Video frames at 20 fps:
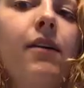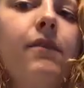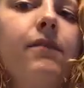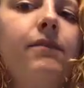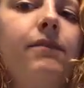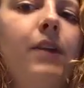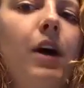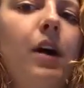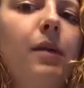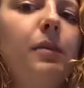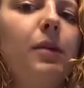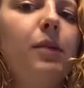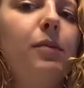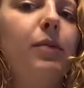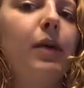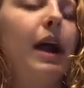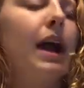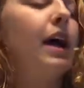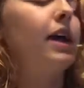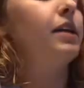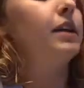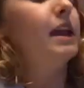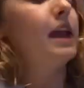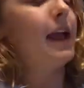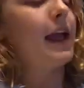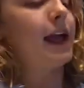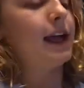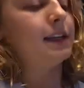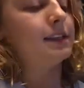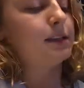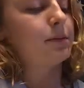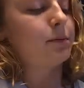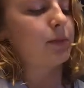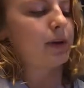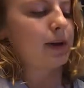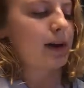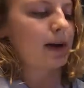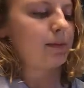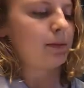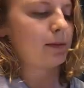Farmer Brown has a
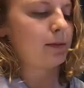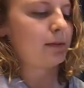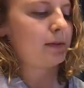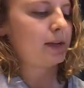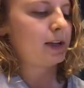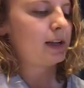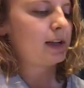problem.